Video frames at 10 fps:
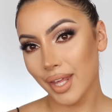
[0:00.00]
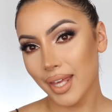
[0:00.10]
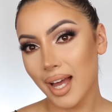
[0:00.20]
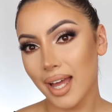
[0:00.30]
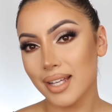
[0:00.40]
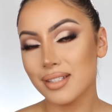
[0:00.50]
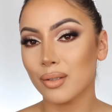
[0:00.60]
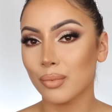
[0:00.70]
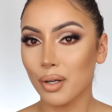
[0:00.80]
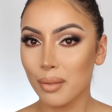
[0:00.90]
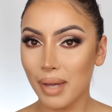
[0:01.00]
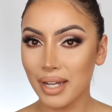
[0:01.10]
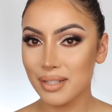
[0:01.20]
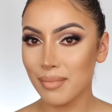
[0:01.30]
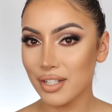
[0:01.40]
Hey guys, welcome
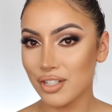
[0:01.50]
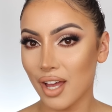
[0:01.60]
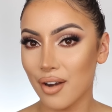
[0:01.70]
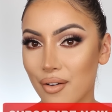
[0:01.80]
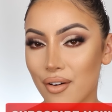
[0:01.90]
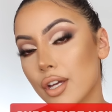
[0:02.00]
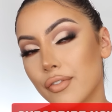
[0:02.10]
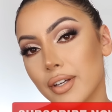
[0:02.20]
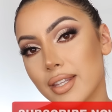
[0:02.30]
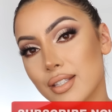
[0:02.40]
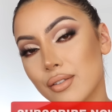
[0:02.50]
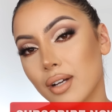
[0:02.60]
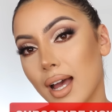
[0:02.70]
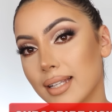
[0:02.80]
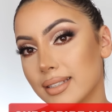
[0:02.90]
back to my channel. So for this
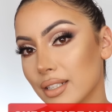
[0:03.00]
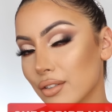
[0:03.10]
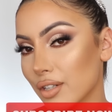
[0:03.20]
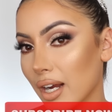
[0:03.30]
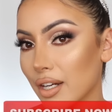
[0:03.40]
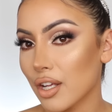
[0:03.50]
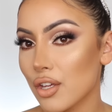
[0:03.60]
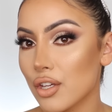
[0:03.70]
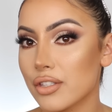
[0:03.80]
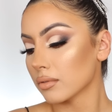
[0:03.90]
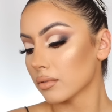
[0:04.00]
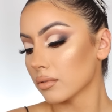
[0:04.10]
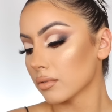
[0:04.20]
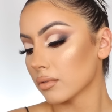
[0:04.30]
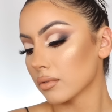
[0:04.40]
look, I did create it
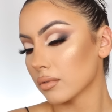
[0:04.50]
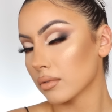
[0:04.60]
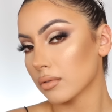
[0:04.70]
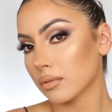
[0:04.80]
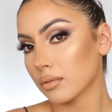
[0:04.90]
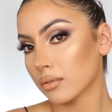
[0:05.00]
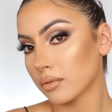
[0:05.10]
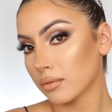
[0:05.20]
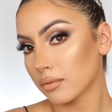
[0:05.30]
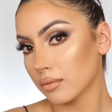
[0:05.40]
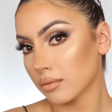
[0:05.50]
using all affordable and